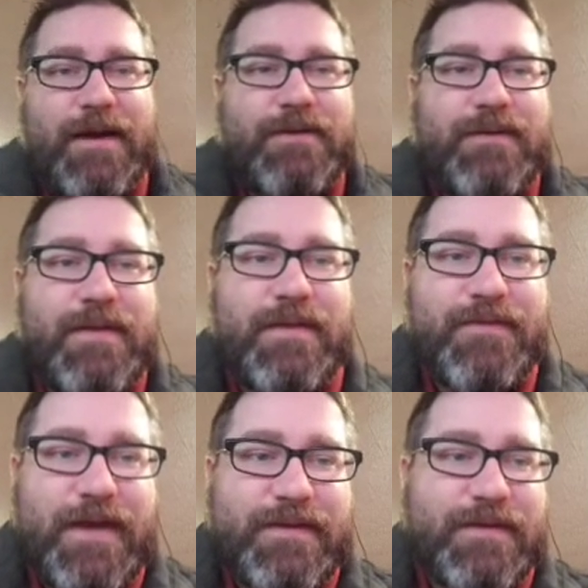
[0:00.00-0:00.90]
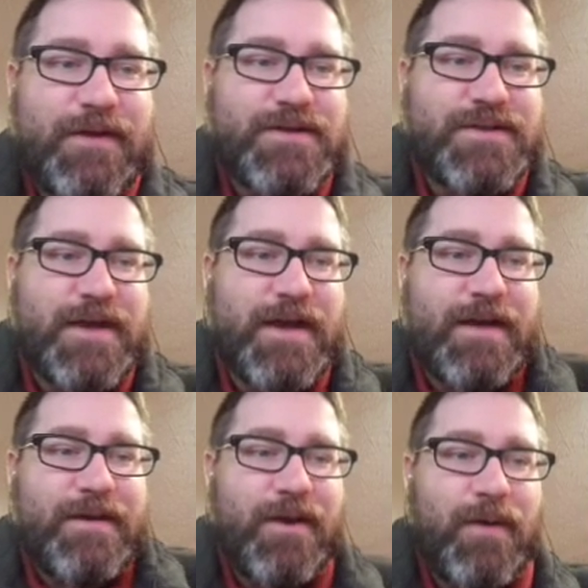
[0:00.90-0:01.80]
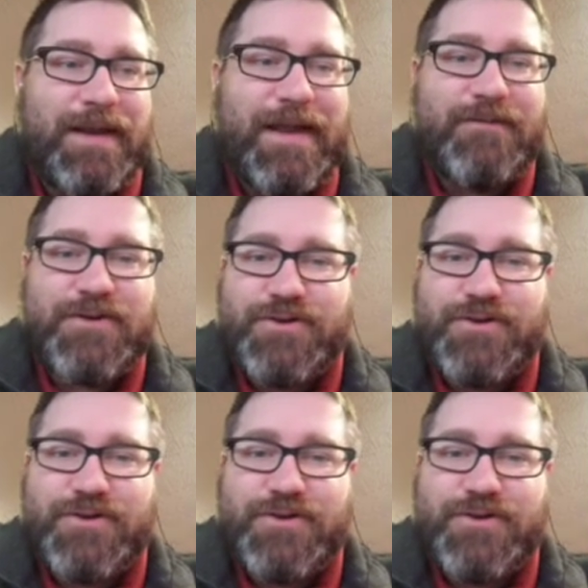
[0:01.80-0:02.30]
other than the fact that there's 11